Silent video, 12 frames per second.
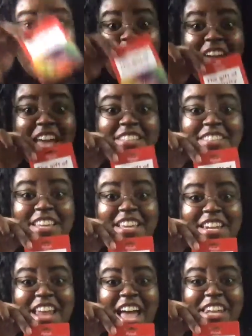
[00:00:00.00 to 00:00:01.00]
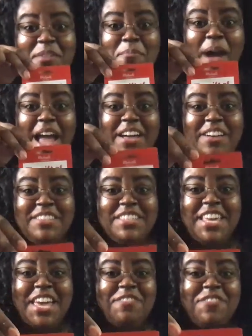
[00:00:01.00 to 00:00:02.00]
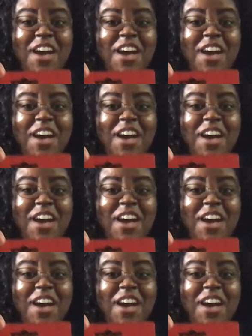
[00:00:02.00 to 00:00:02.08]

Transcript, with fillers: a ten dollar Michael's gift